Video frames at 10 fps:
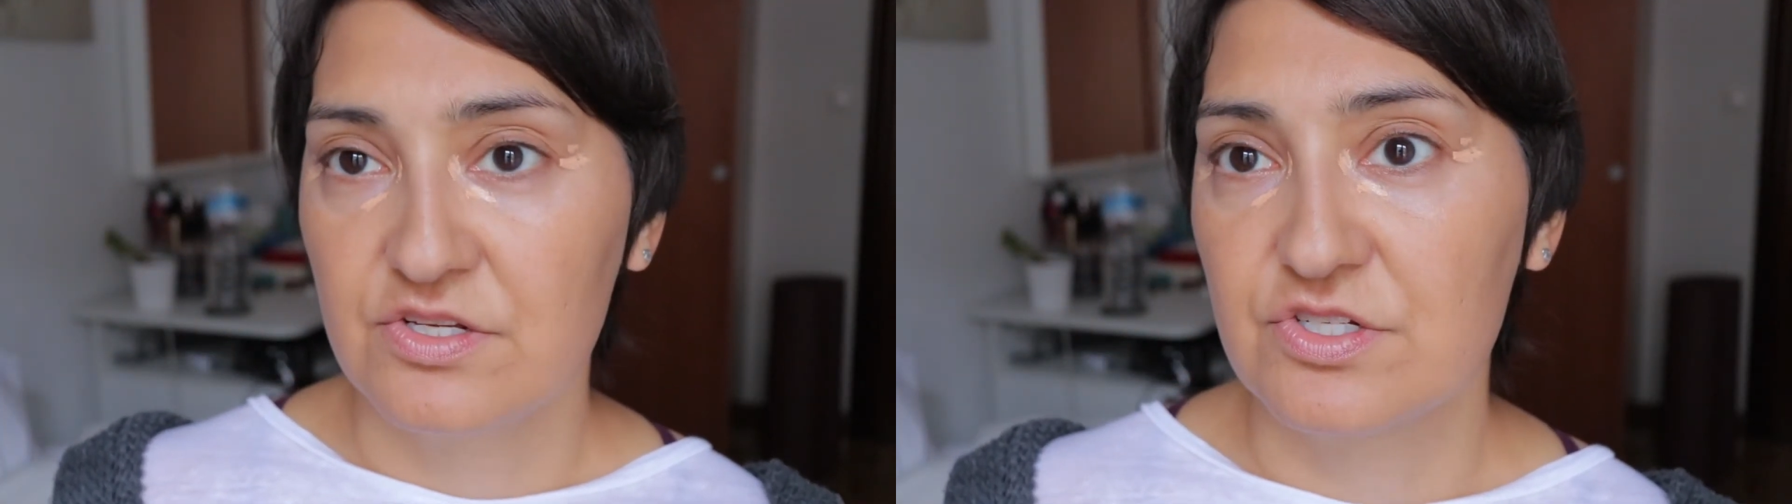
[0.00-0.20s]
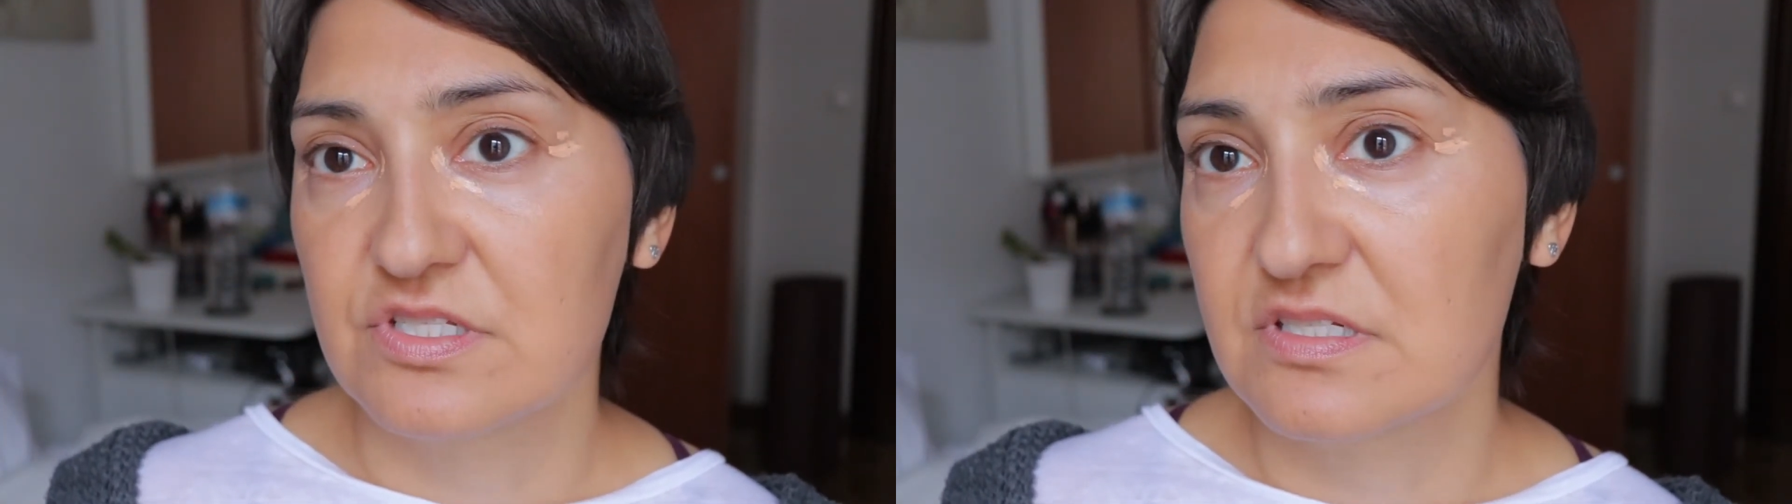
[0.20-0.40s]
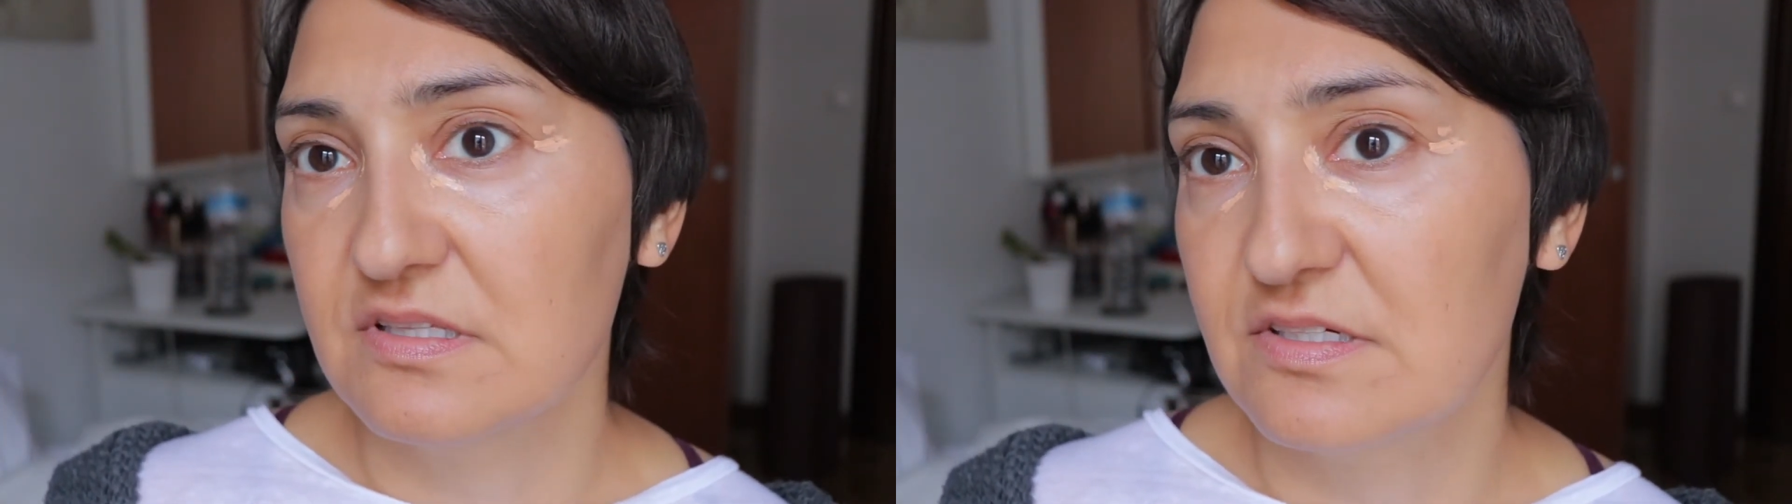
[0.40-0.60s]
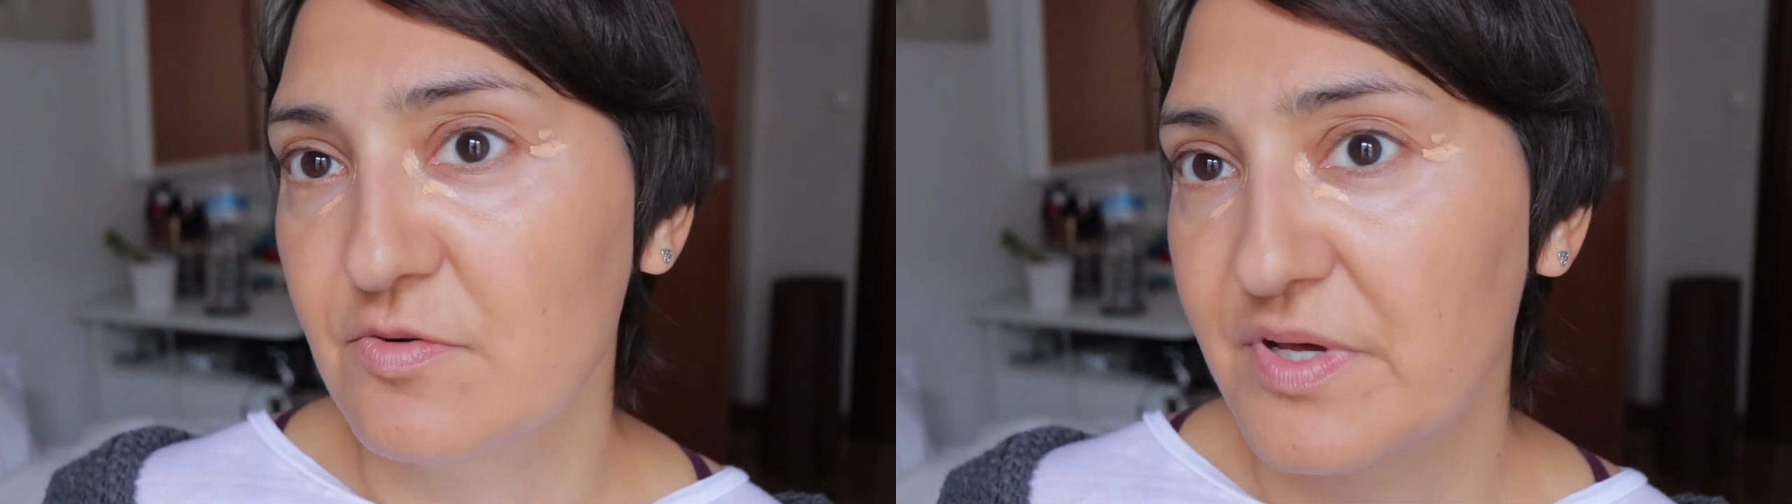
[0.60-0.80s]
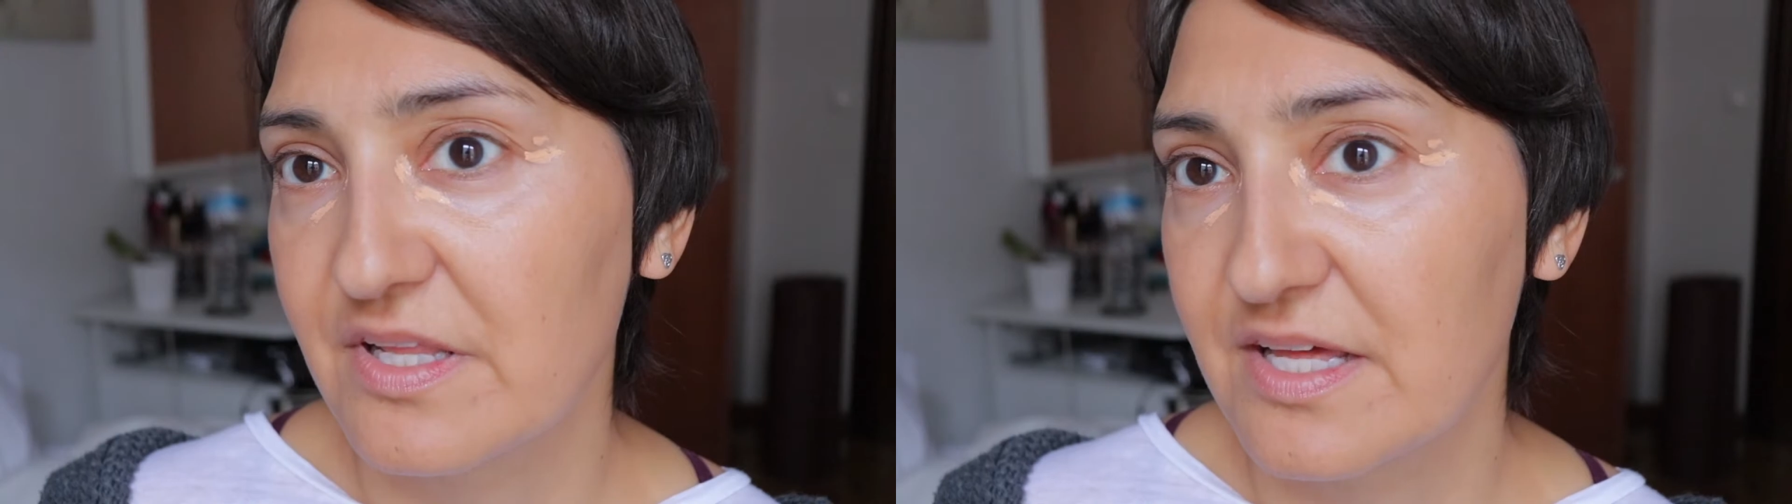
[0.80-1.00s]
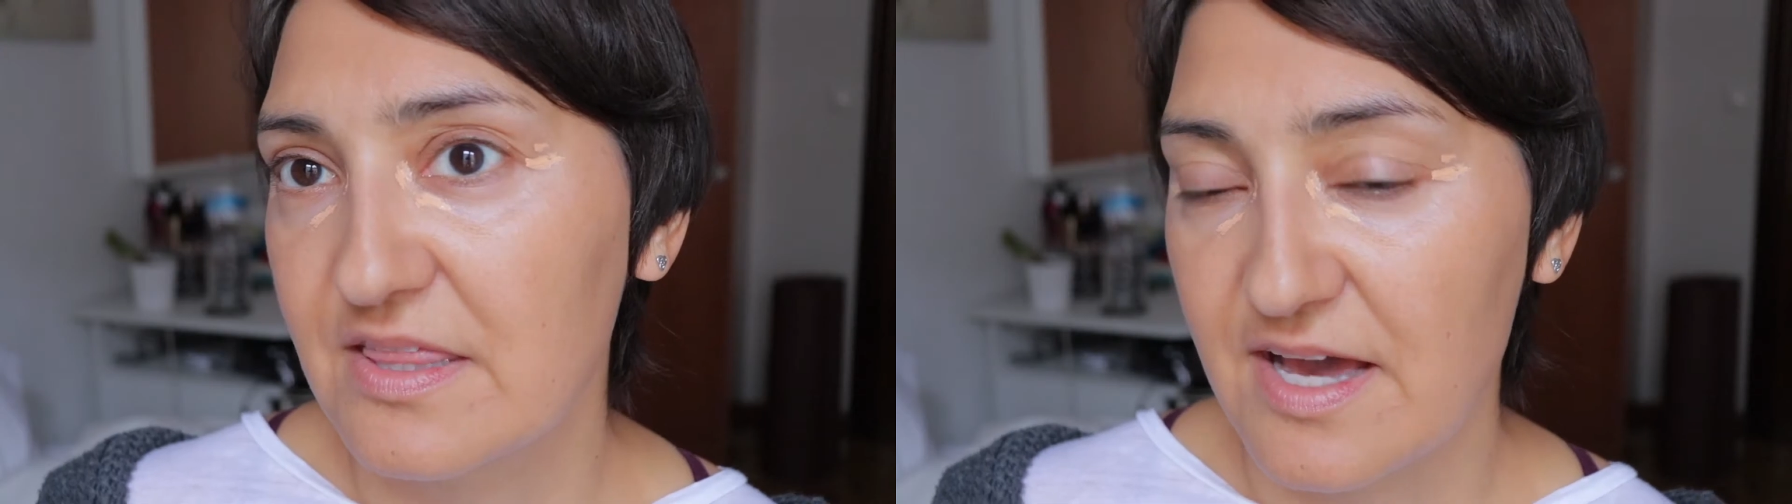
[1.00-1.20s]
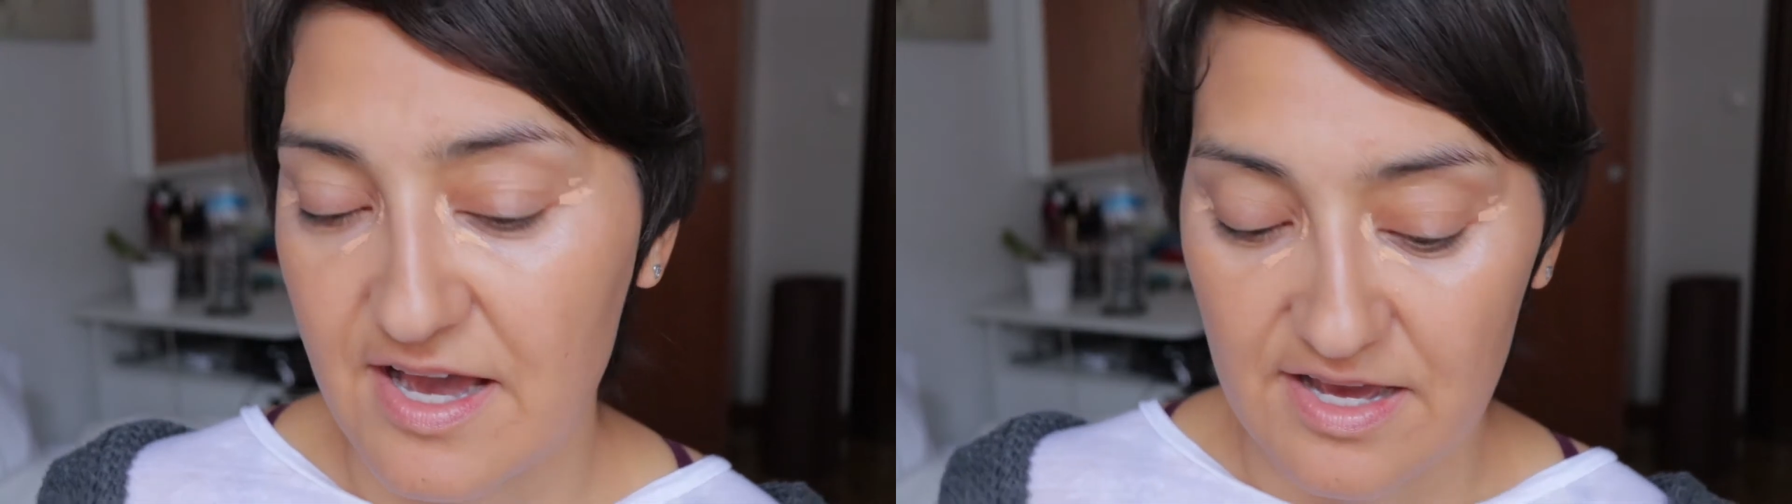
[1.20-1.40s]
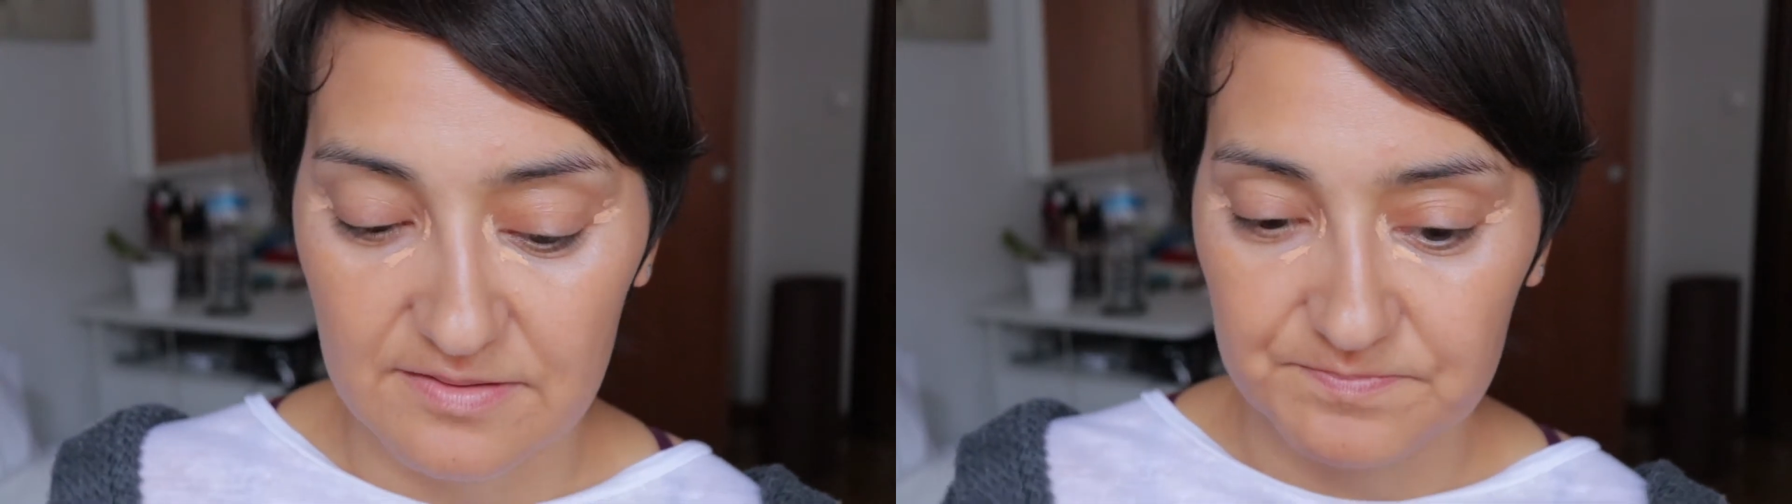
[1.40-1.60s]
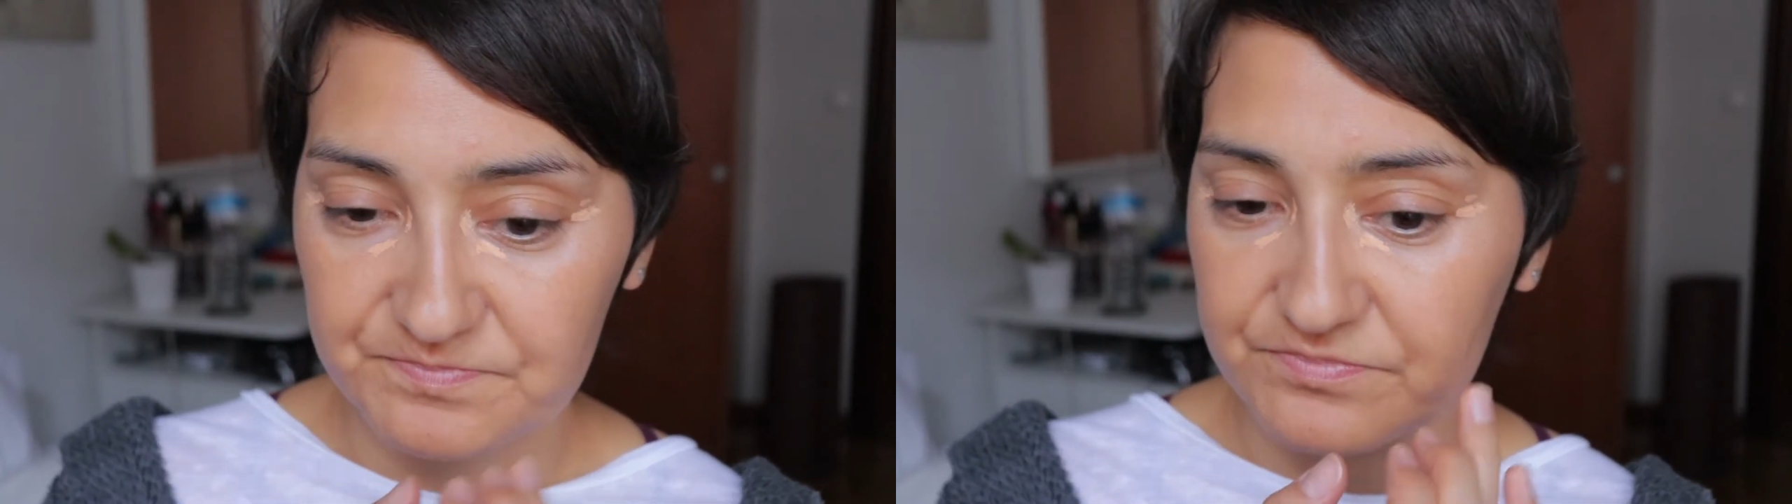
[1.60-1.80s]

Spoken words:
just a little bit like that,